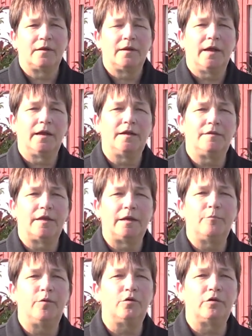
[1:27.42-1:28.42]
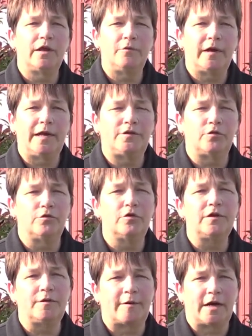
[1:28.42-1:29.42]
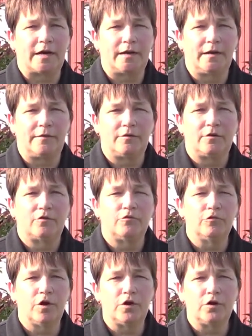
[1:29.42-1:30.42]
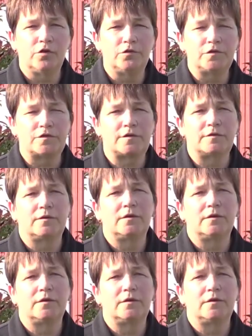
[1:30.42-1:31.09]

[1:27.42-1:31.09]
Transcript: Anything pulling weight toward the body, rows,